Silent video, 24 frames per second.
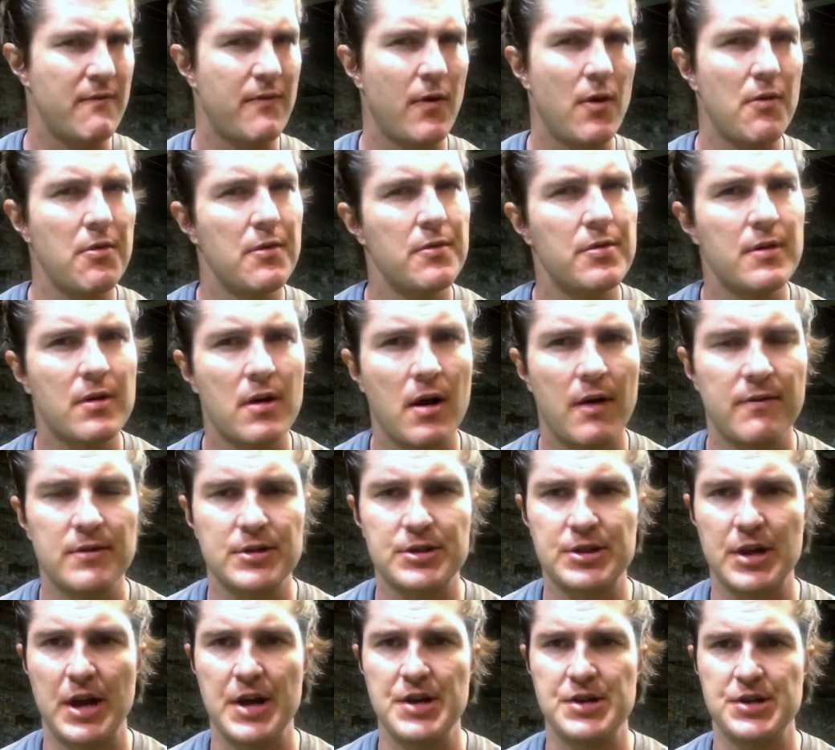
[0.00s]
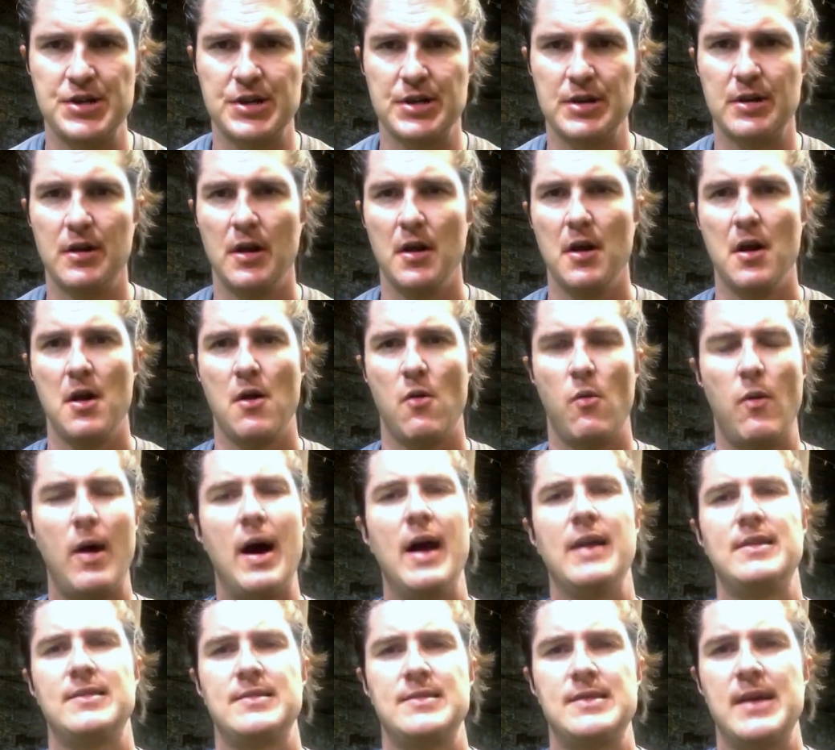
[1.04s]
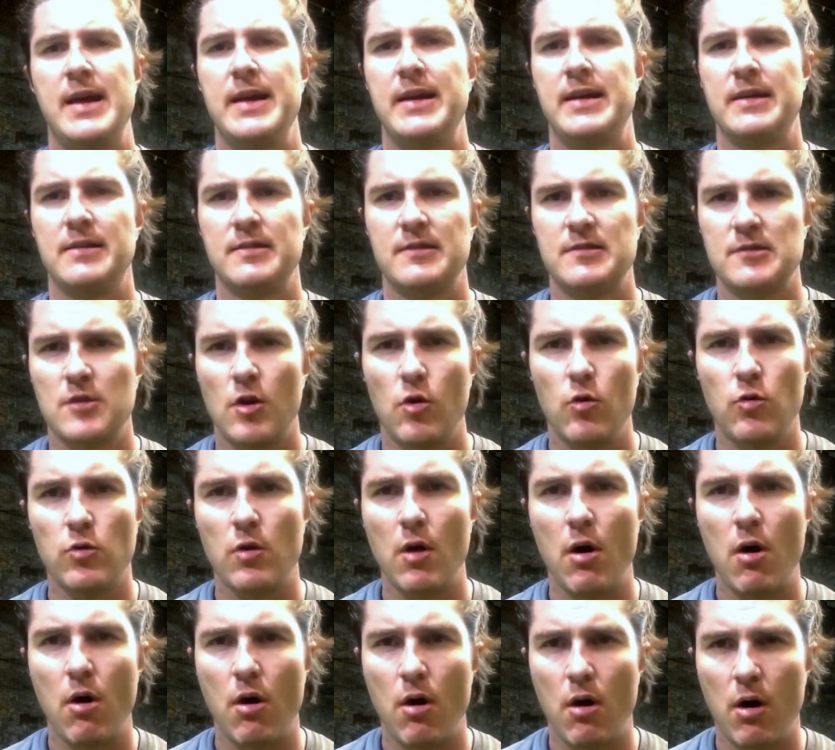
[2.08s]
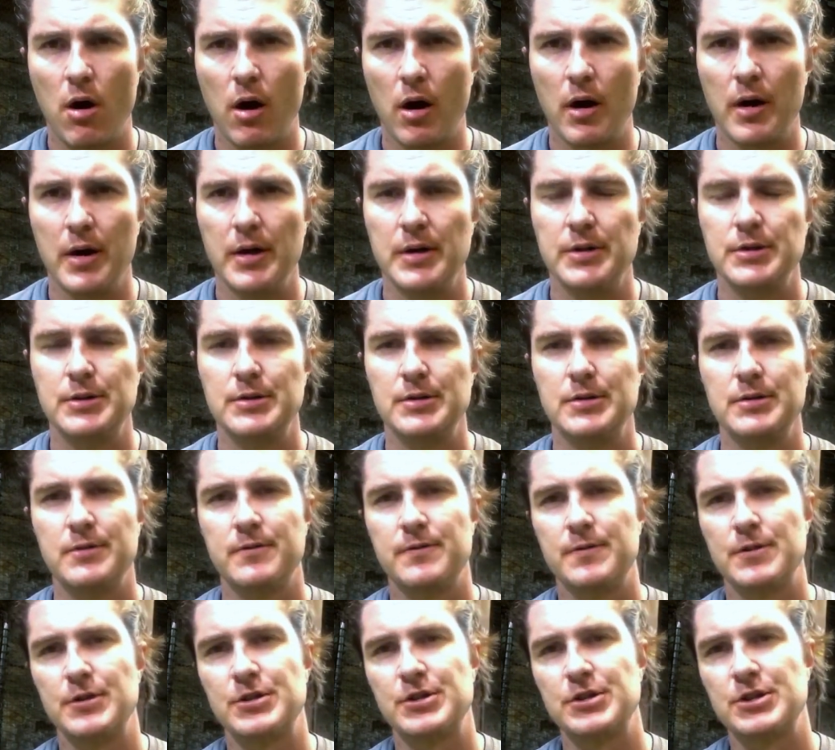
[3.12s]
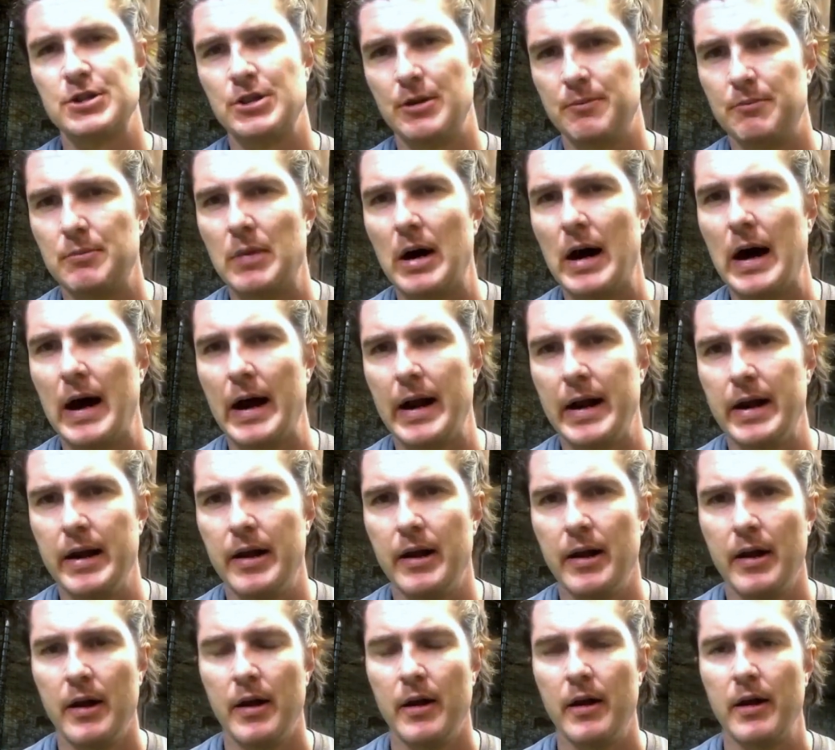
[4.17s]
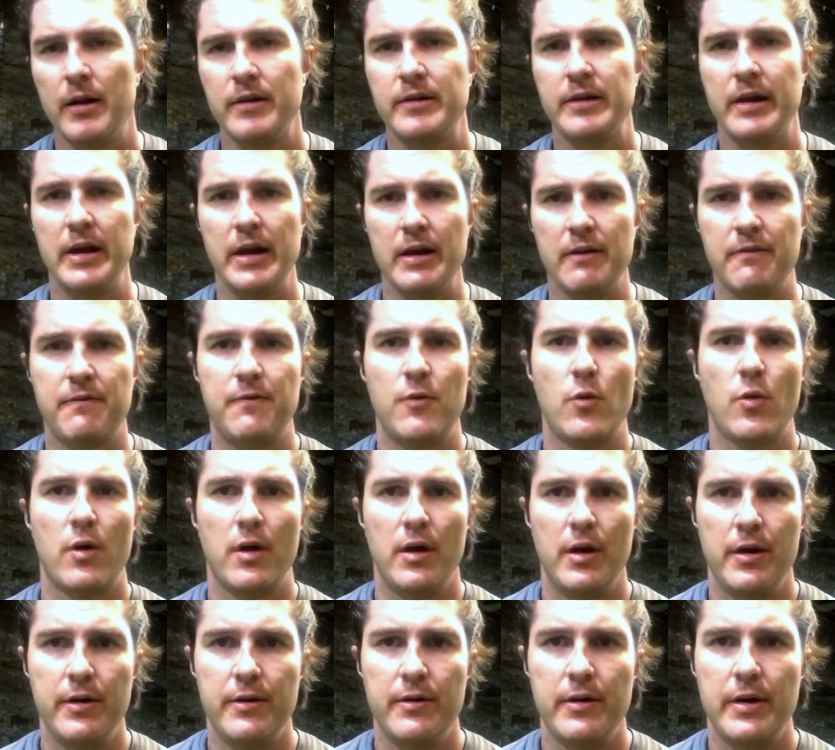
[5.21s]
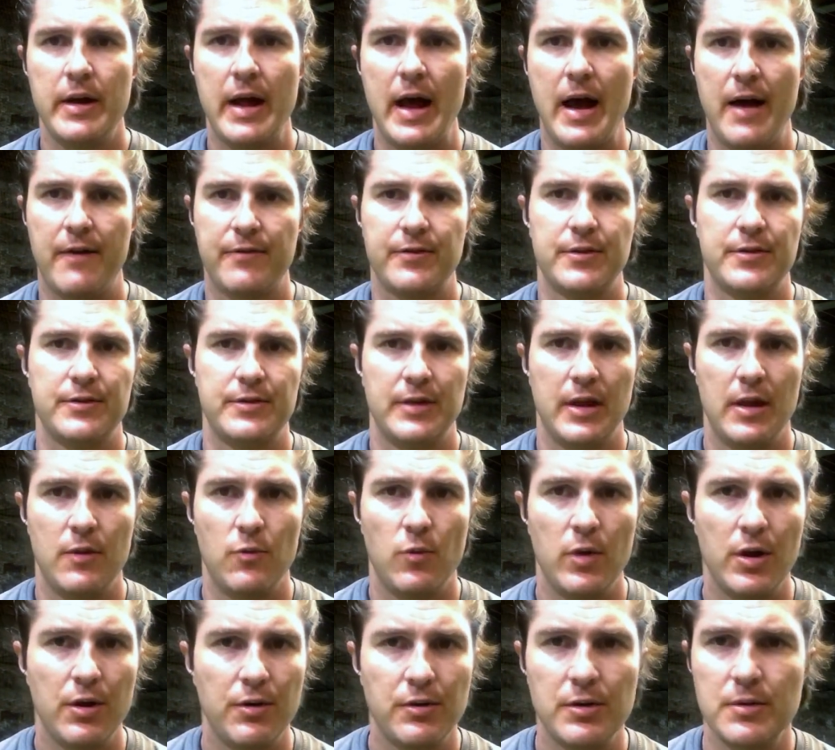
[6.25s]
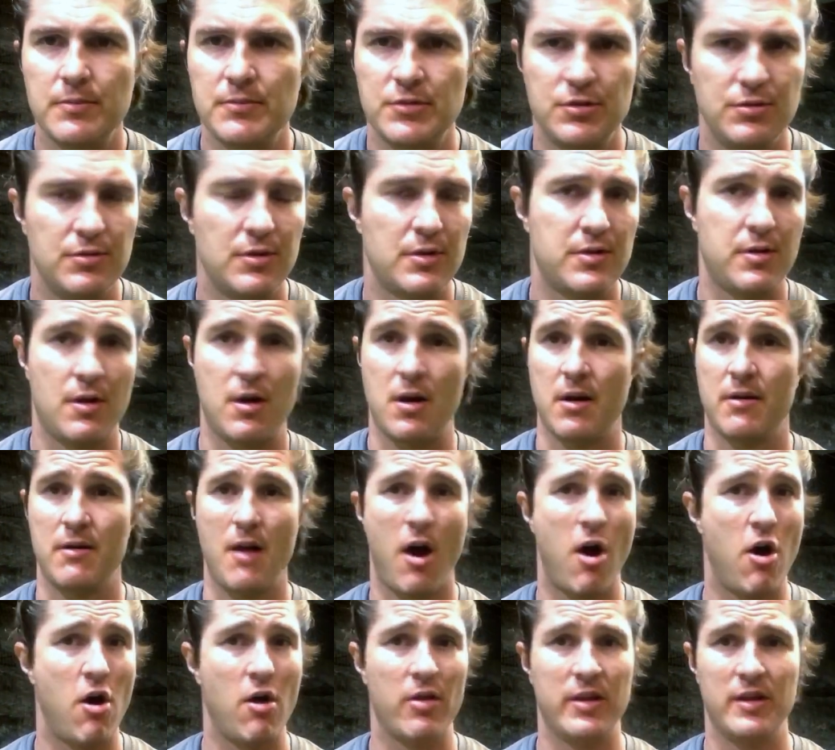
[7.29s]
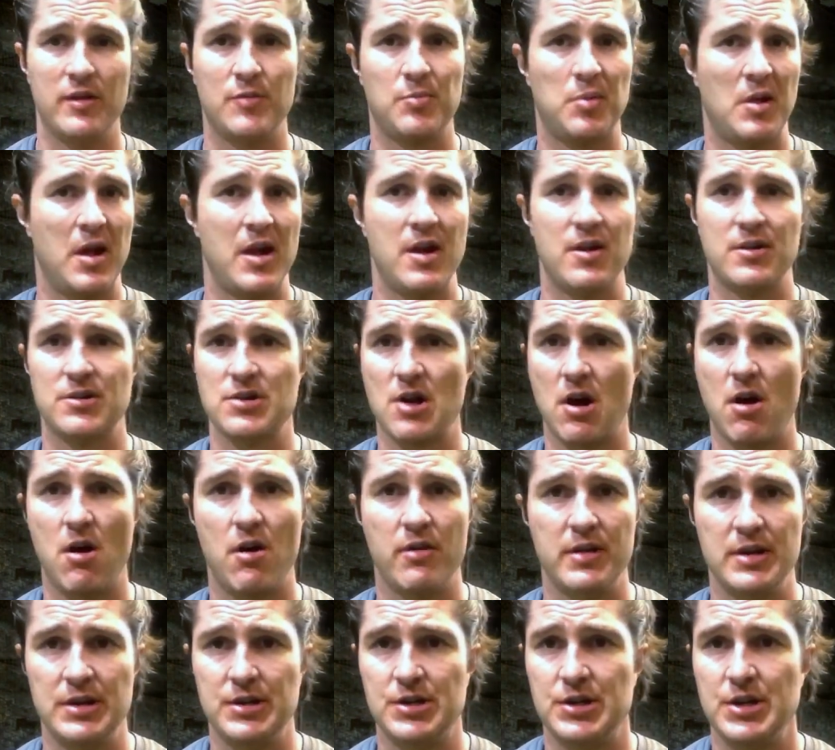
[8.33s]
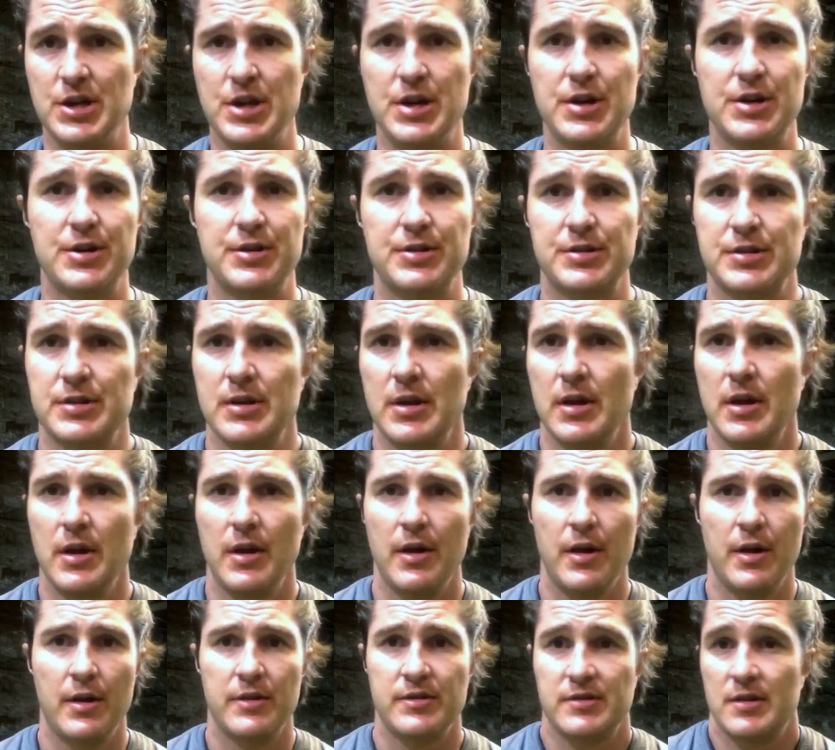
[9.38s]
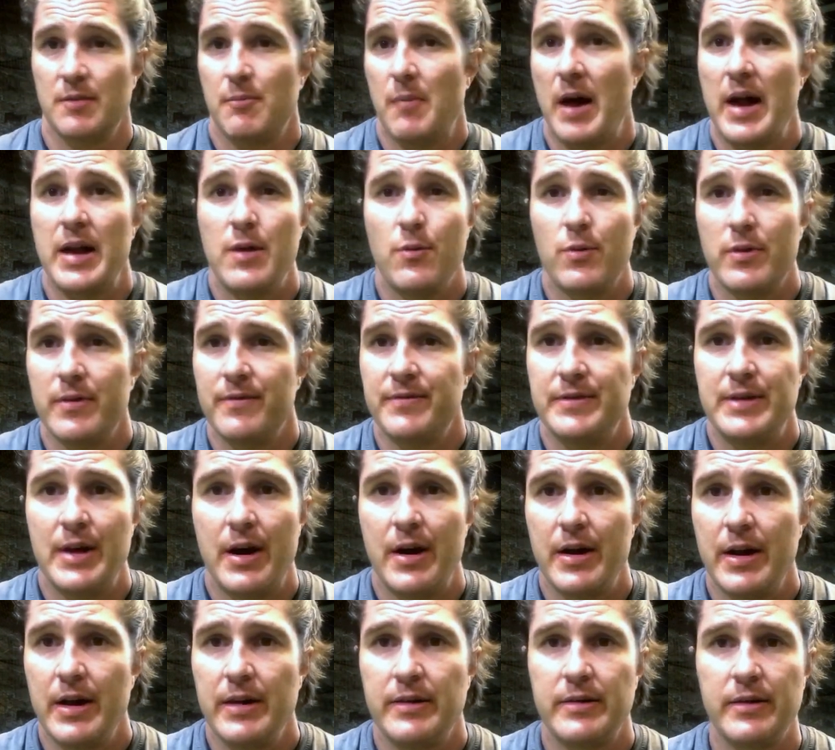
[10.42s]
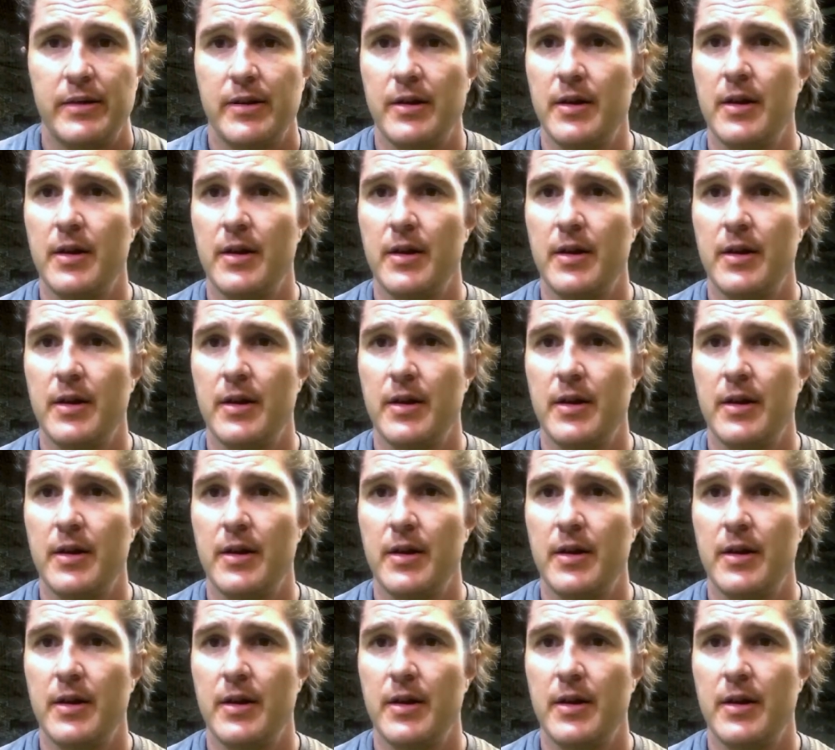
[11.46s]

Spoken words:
Further in the conversation, why it's taken so long for somebody to hit 400 after Ted Williams. You'd have thought all these players, all these years, somebody would have done it.